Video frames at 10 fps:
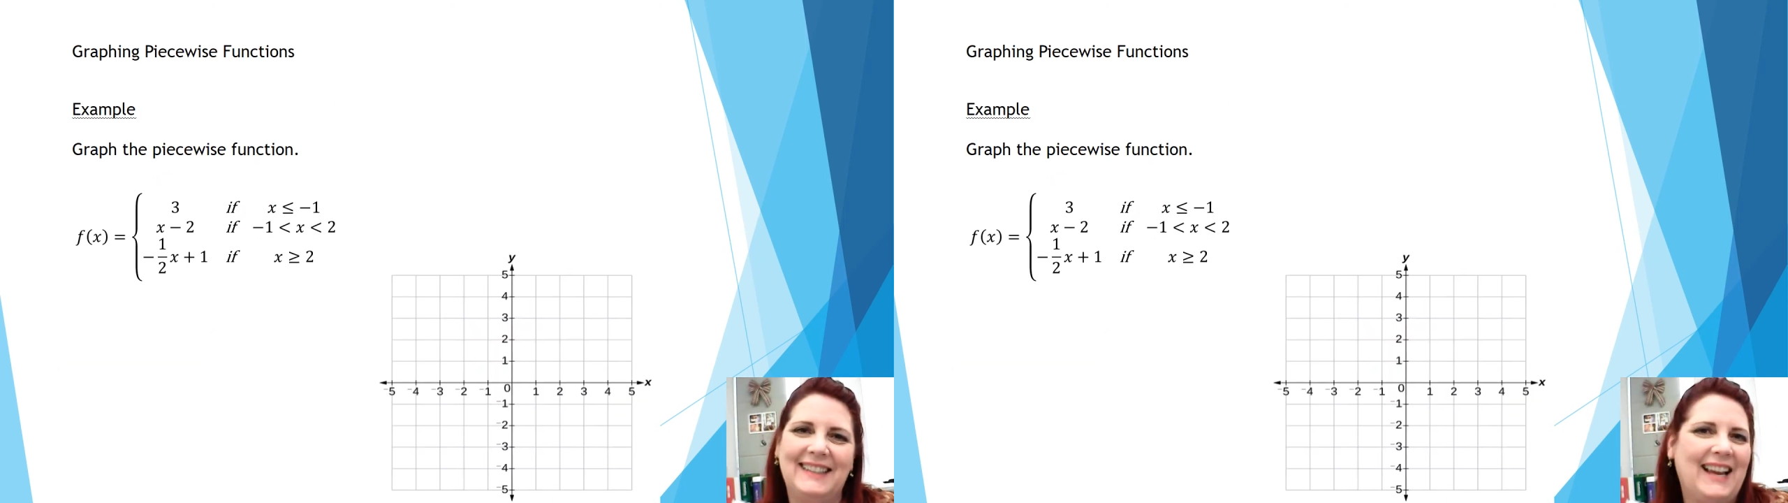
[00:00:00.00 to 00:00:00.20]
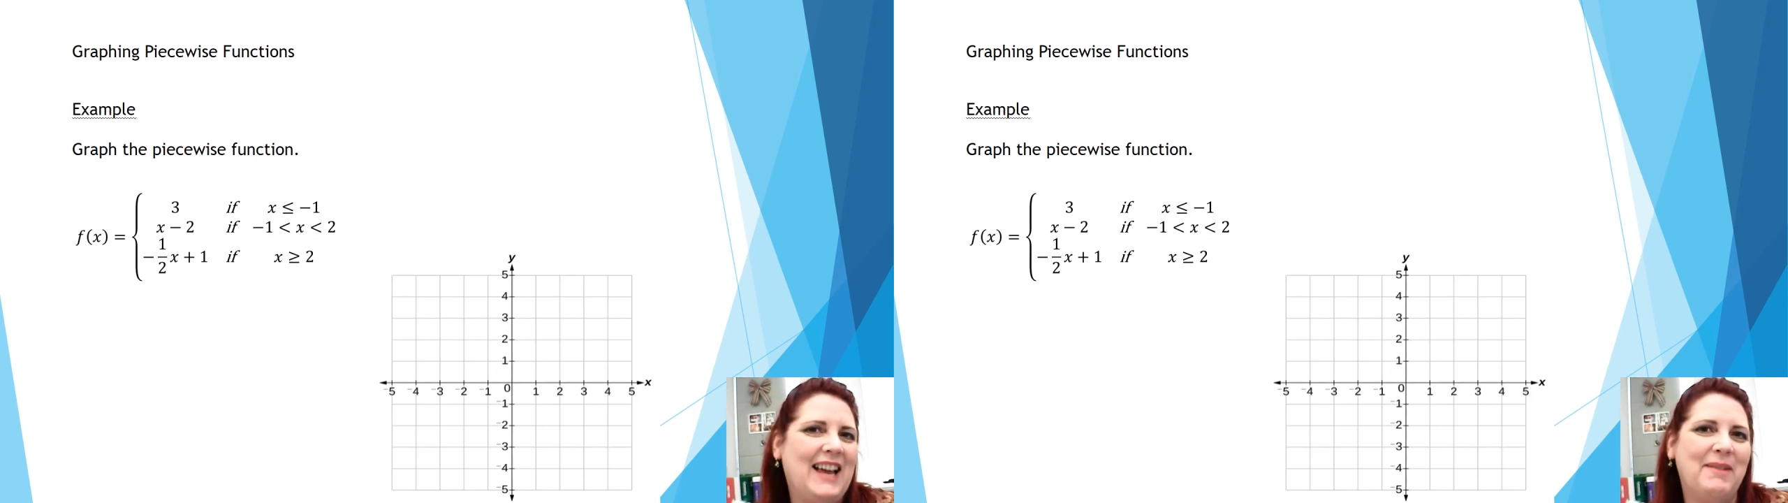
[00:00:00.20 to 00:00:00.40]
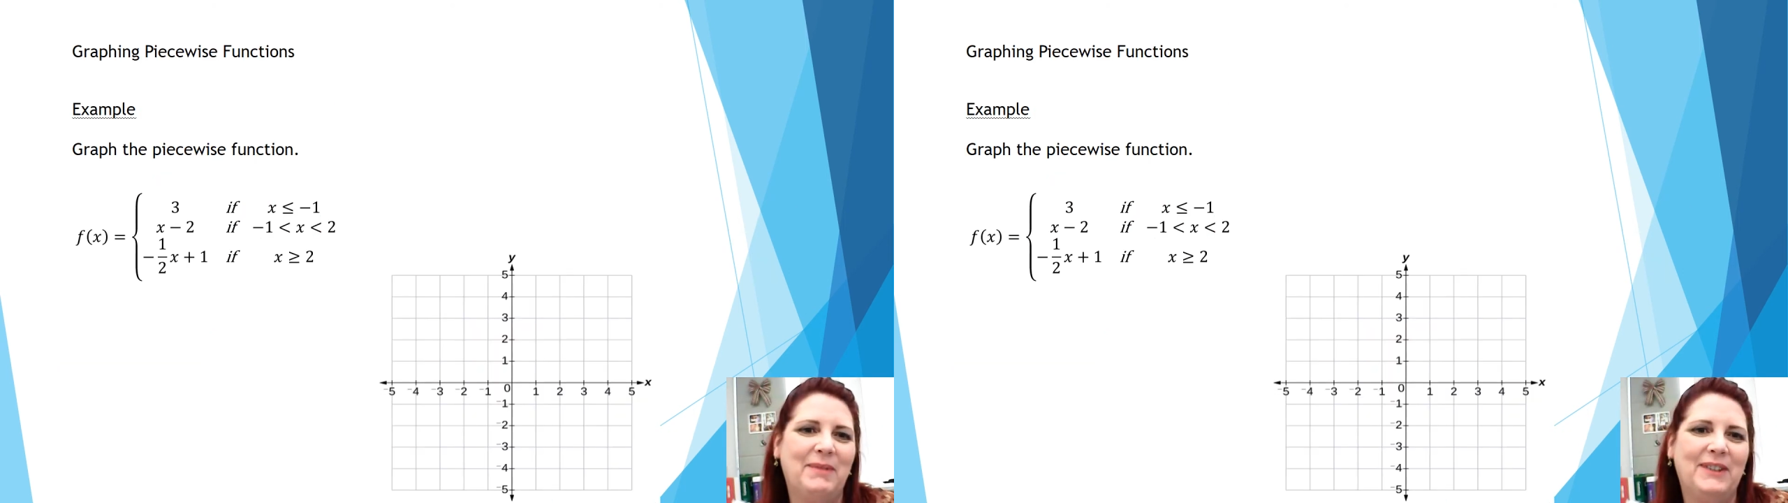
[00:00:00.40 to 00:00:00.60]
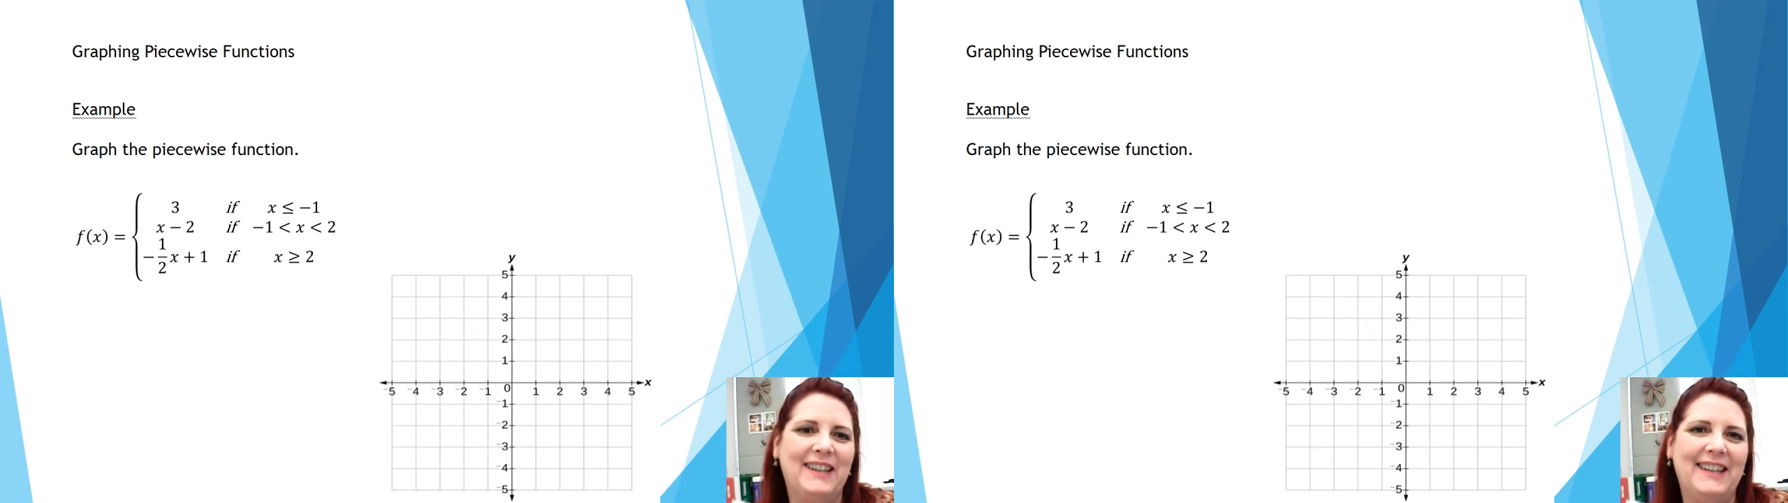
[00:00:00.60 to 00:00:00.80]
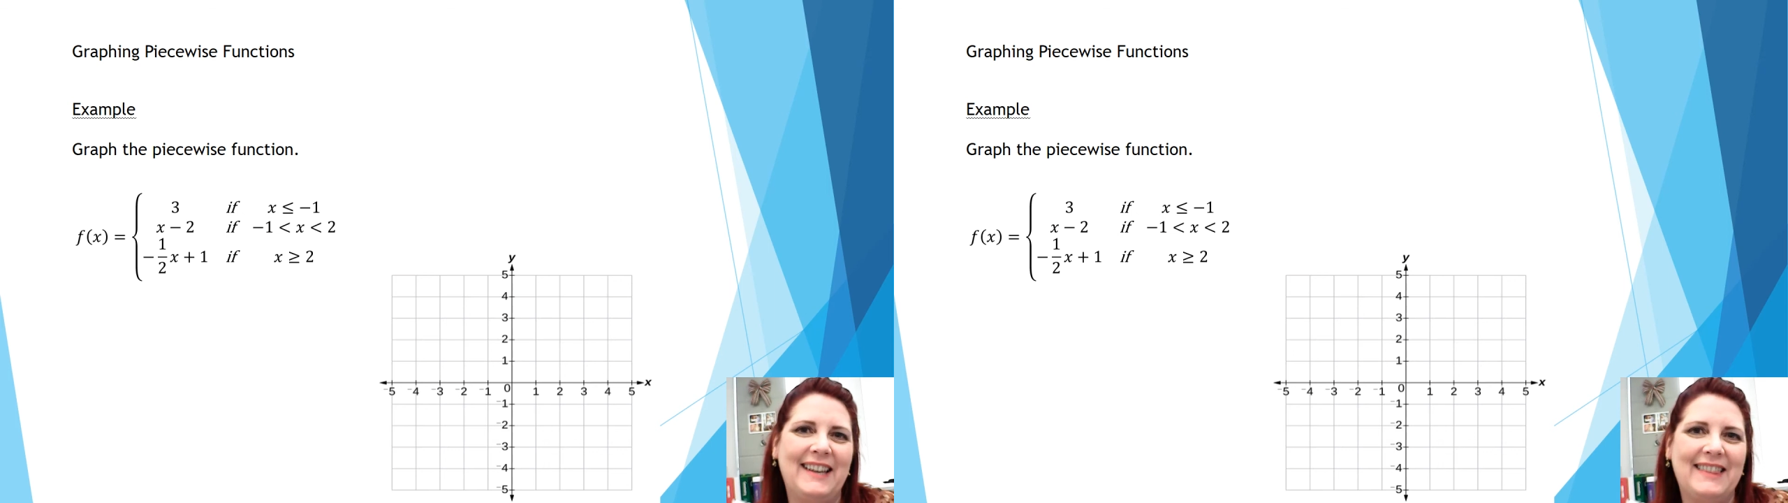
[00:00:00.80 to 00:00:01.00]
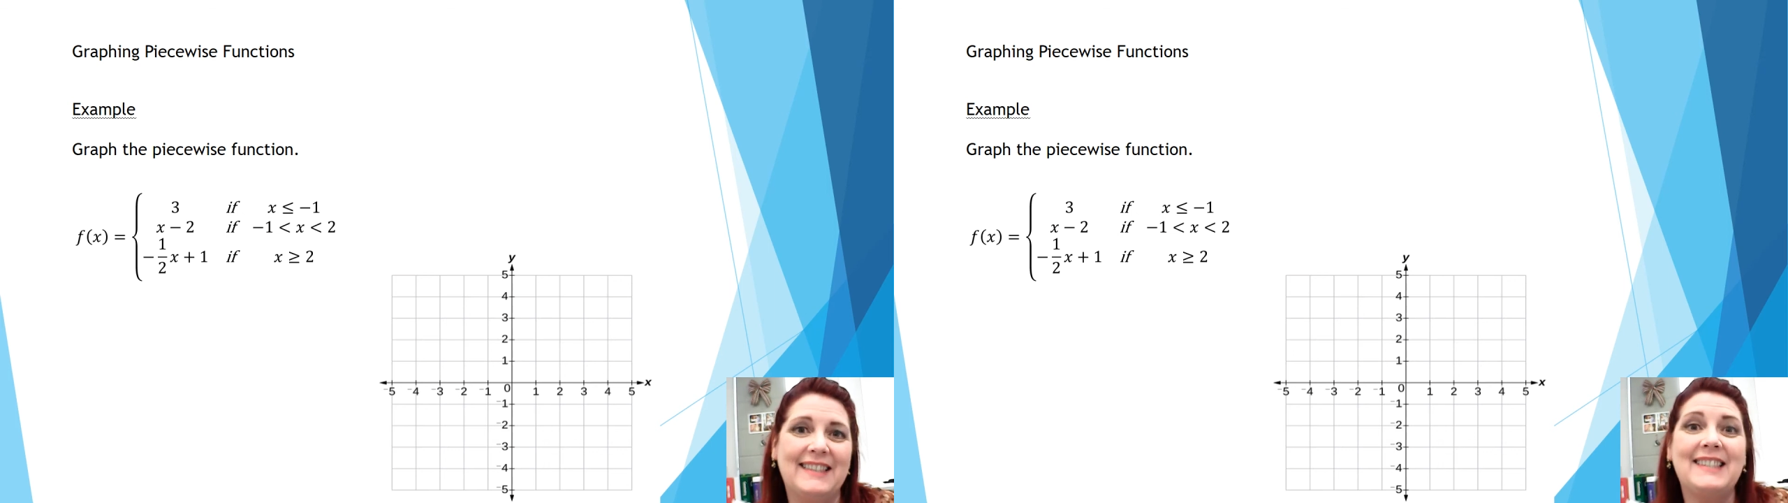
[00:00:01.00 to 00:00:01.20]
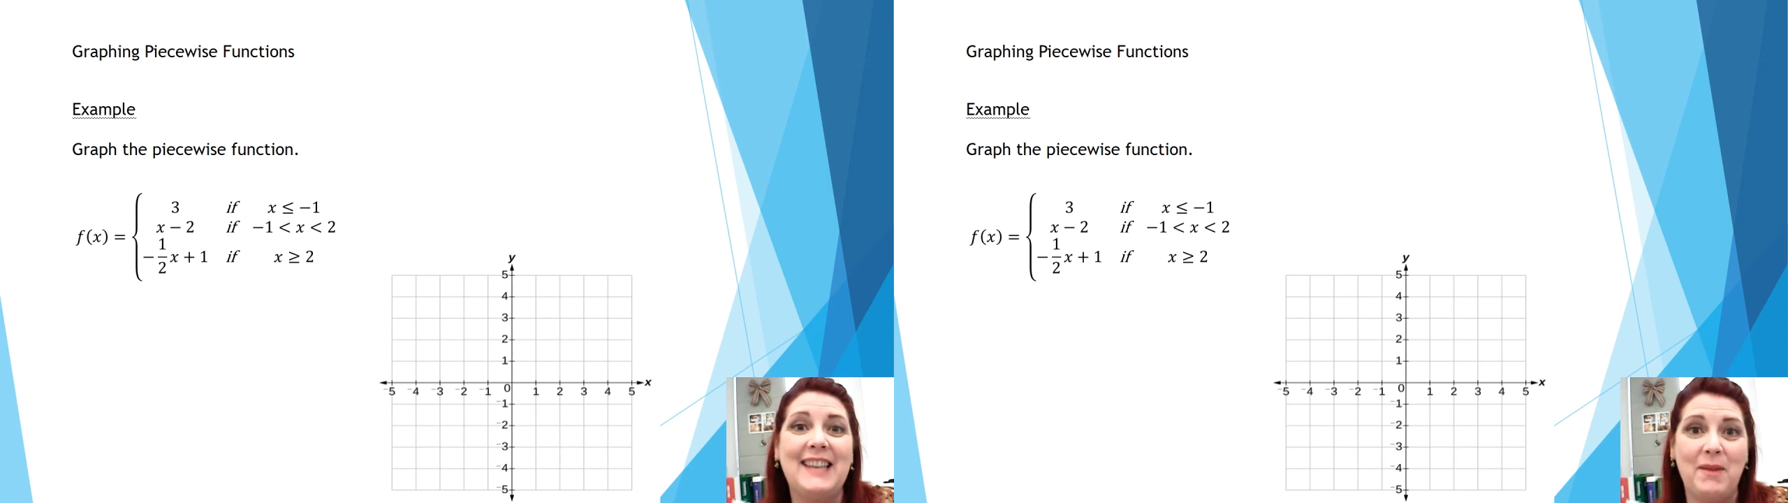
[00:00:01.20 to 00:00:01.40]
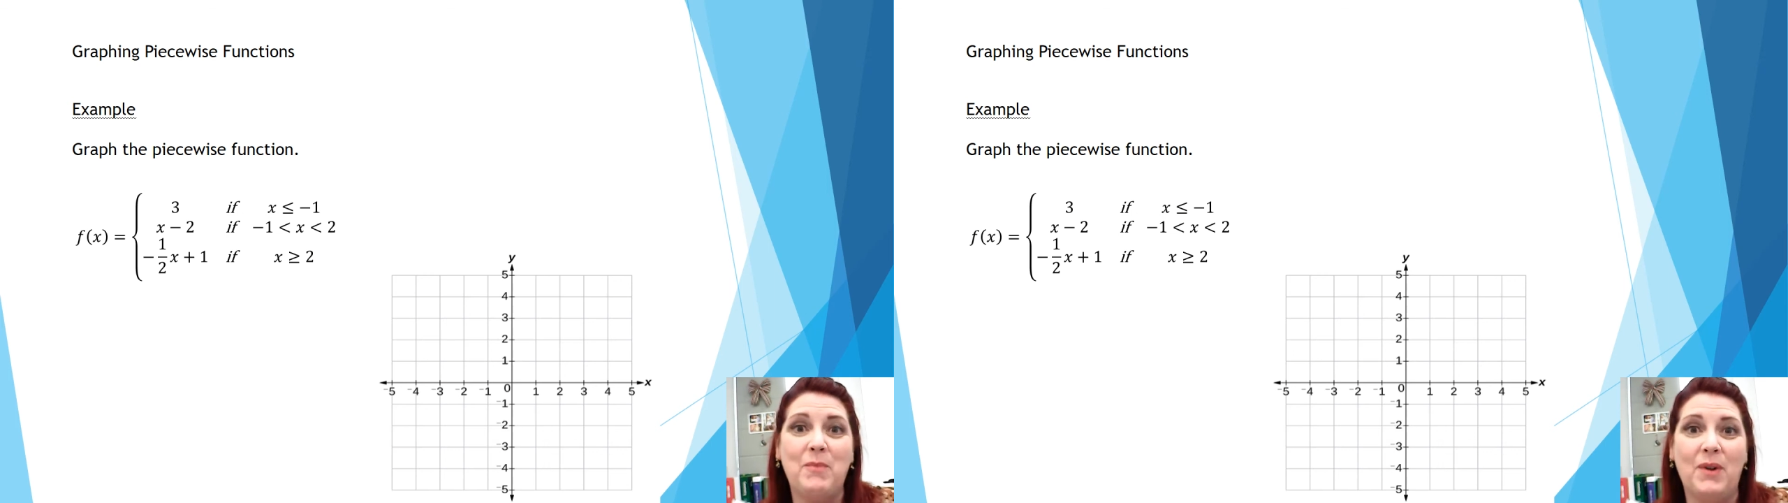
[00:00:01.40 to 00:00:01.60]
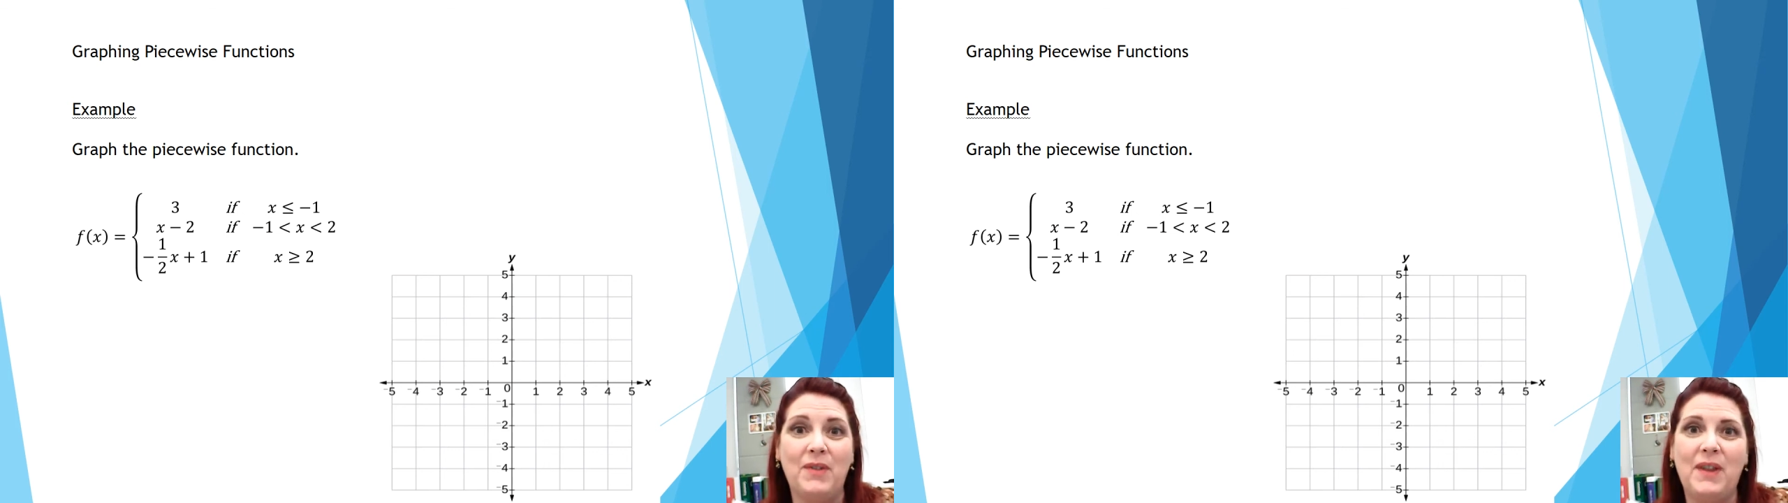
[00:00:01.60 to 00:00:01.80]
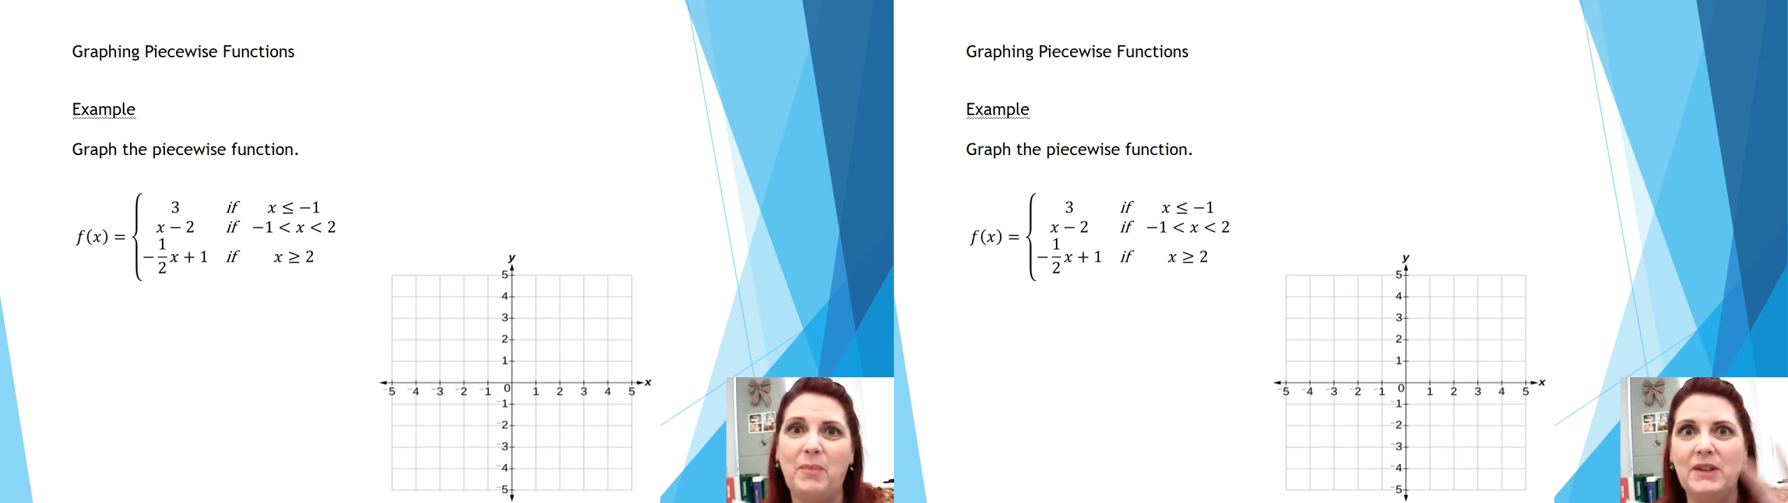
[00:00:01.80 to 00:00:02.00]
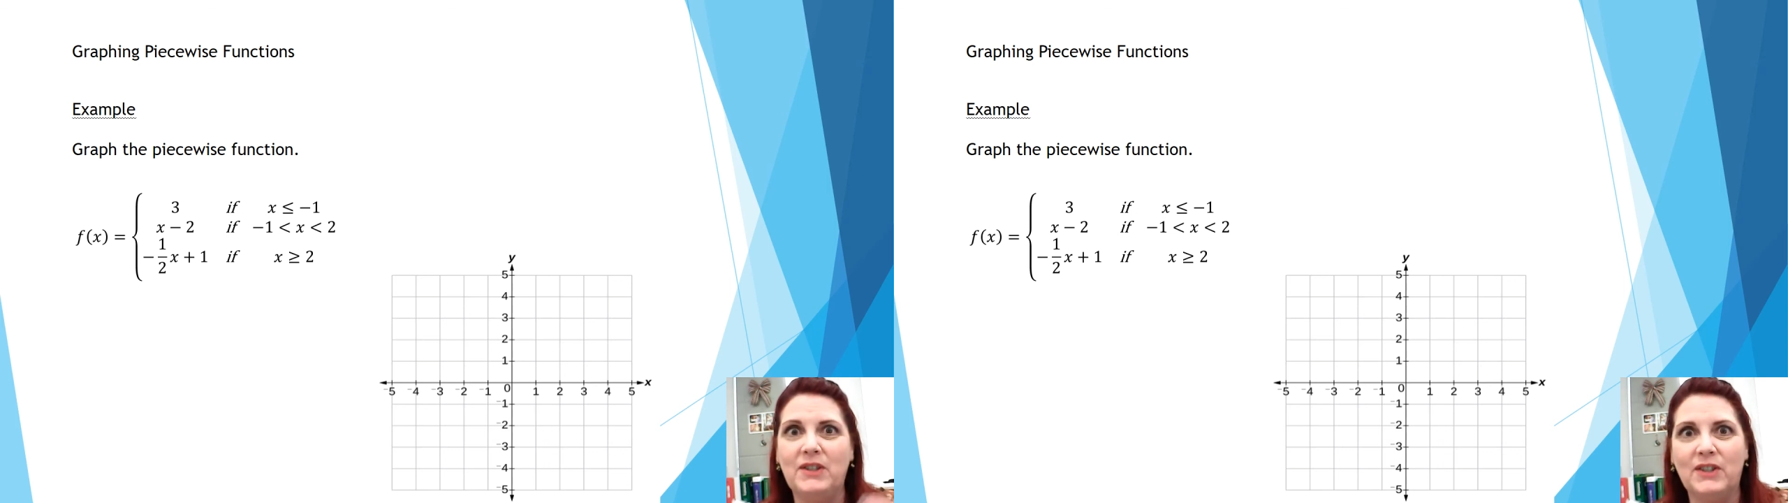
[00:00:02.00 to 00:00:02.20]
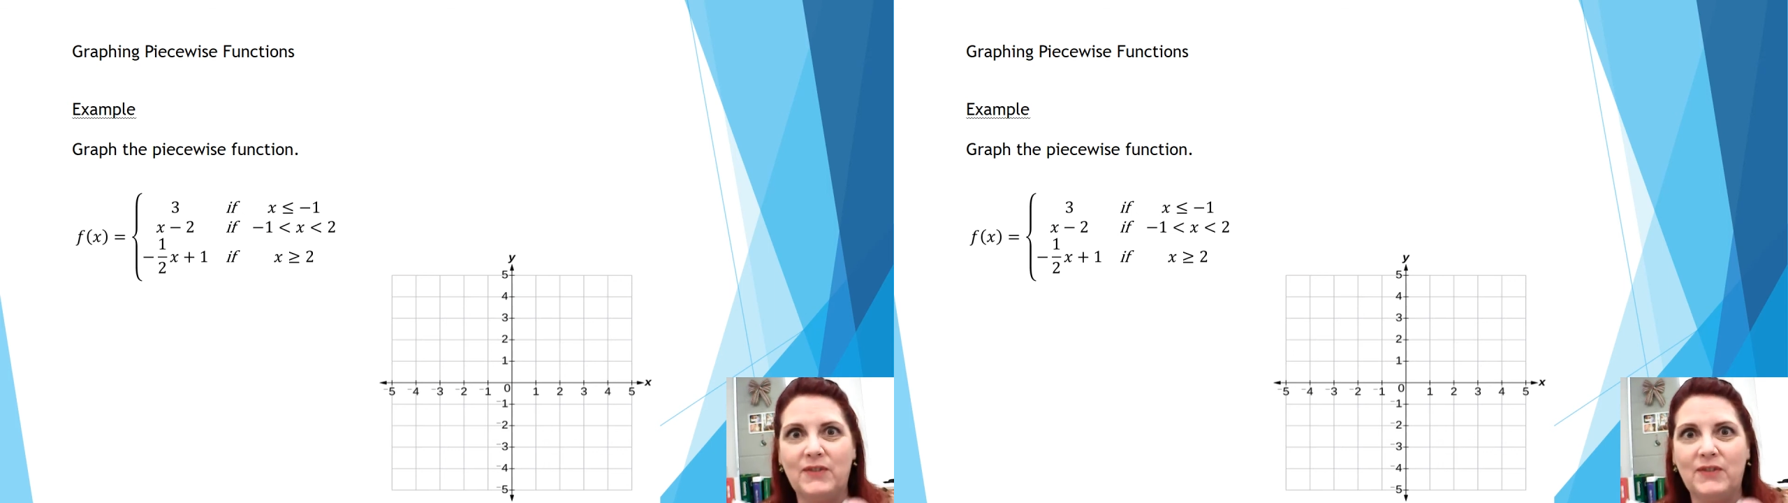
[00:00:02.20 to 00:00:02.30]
I'm looking at the same one that we just